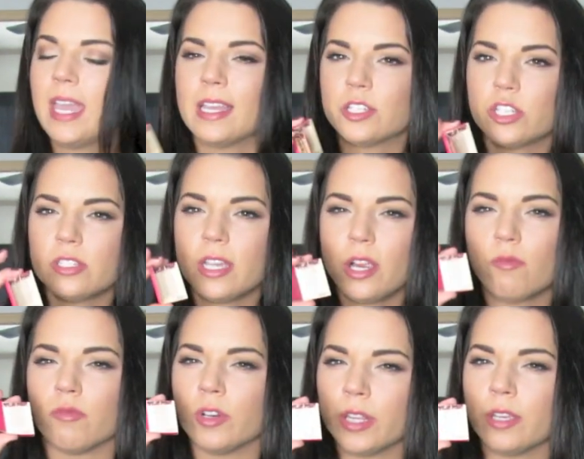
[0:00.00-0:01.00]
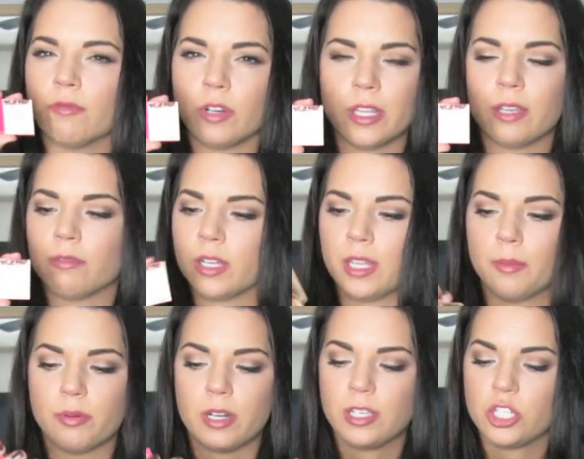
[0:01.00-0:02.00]
It's just like a really
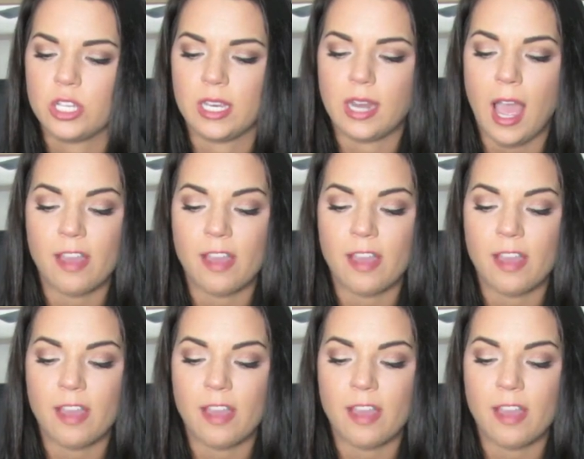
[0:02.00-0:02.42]
pretty sheen.